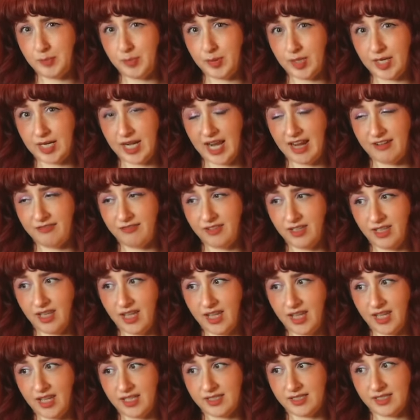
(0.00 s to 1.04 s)
but I feel
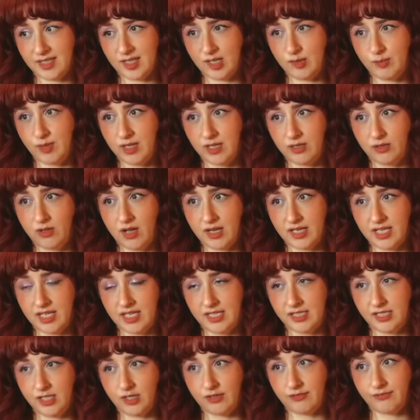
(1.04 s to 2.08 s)
like it's gonna be a lot
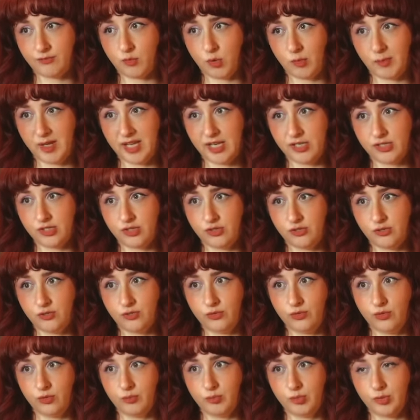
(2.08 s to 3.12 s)
easier for me
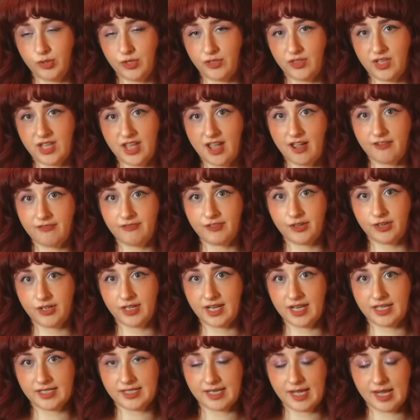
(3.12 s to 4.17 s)
to put the effort
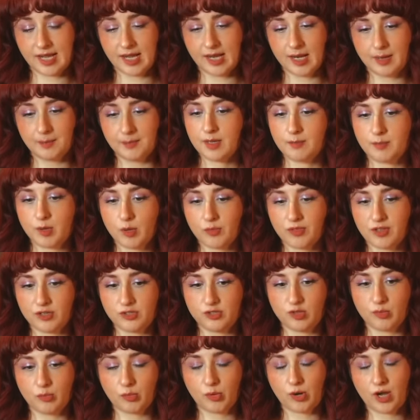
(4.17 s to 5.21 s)
and time both
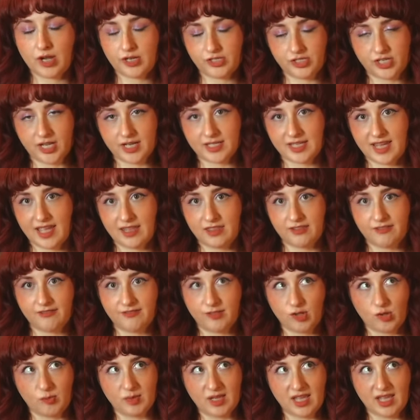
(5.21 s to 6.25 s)
into the project and the
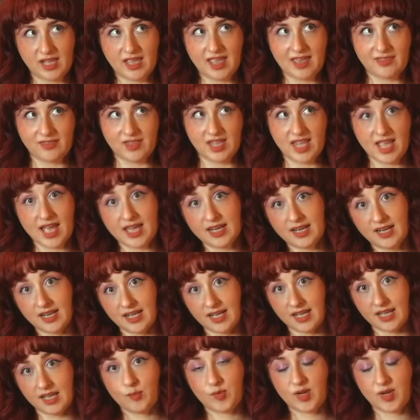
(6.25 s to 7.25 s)
filming and the editing.